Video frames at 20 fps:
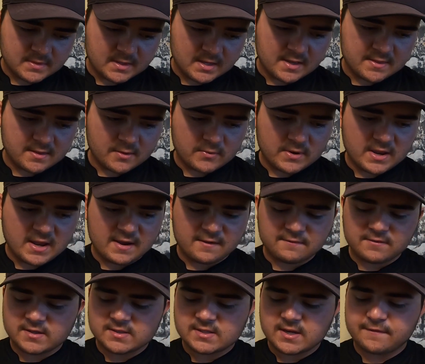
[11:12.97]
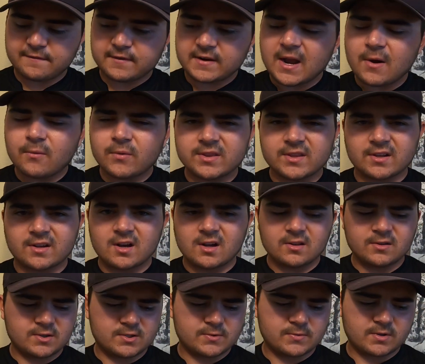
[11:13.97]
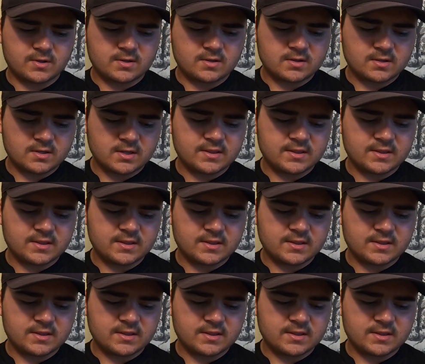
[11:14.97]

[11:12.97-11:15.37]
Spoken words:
And then we have this, I forgot what the colors were.